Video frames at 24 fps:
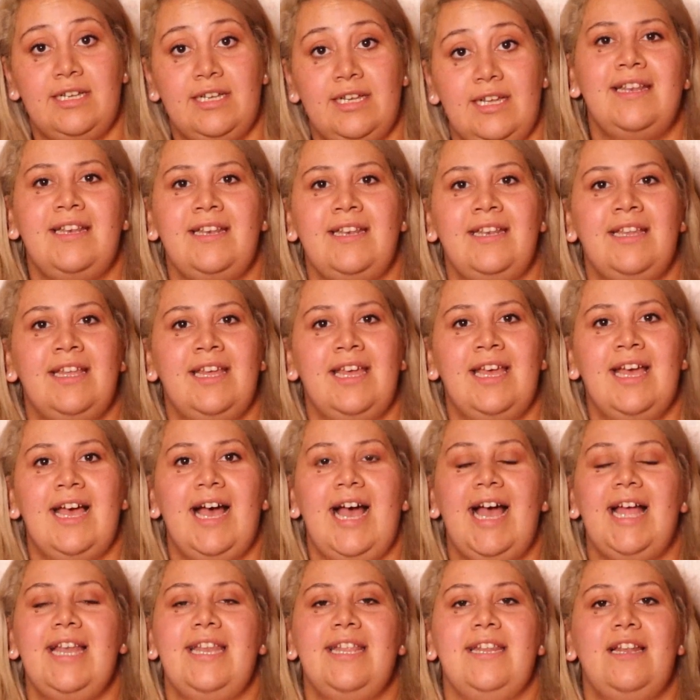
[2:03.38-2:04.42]
and
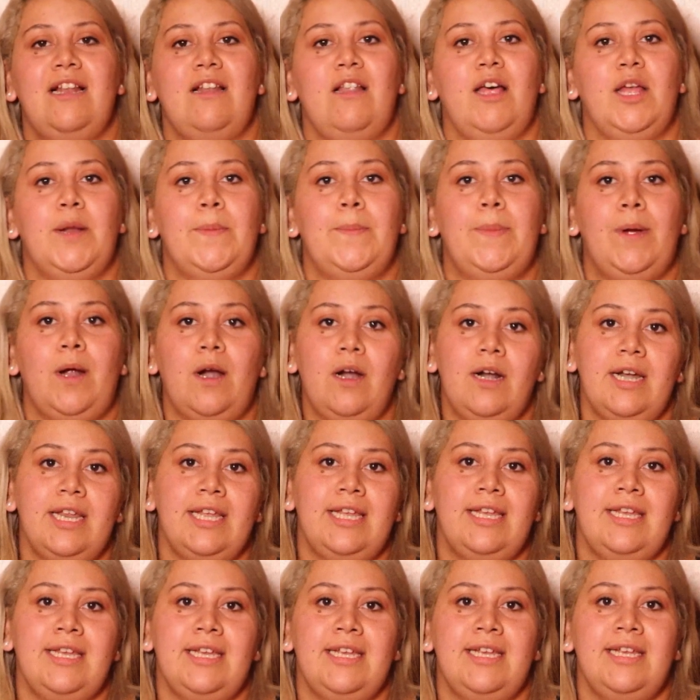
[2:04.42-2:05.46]
I did a lot of
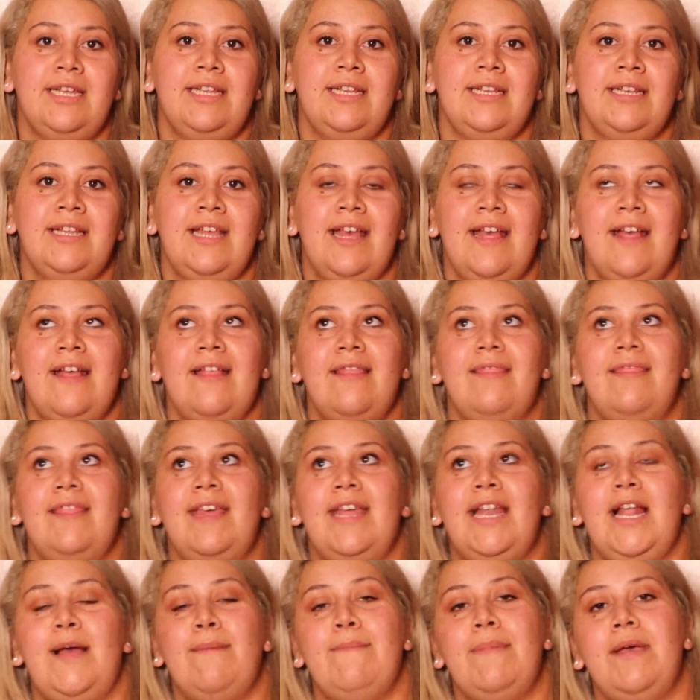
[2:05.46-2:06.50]
partying.
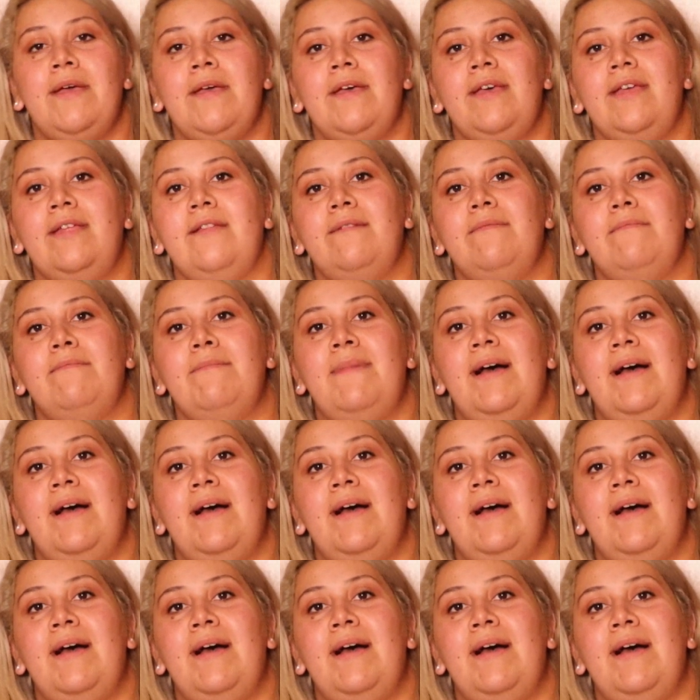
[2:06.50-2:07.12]
Then I met